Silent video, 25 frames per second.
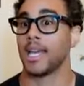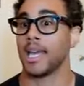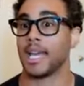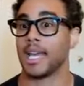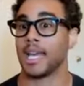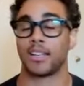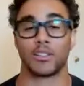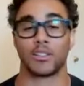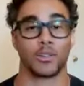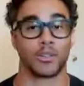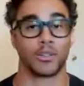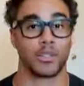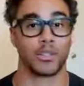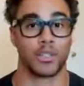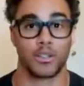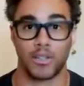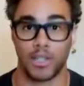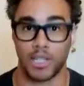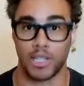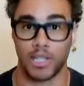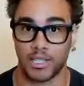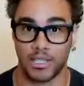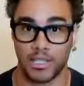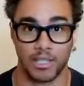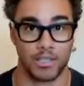handle the
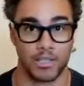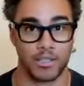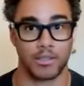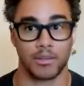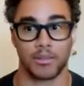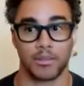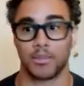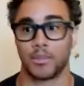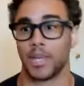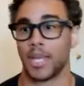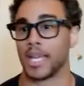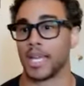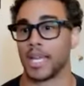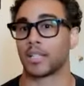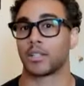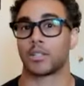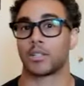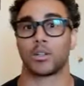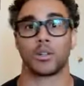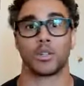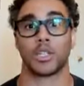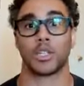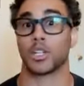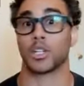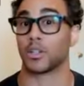criticism,
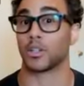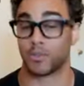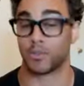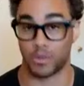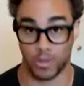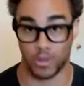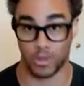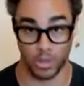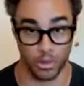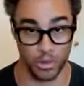handle your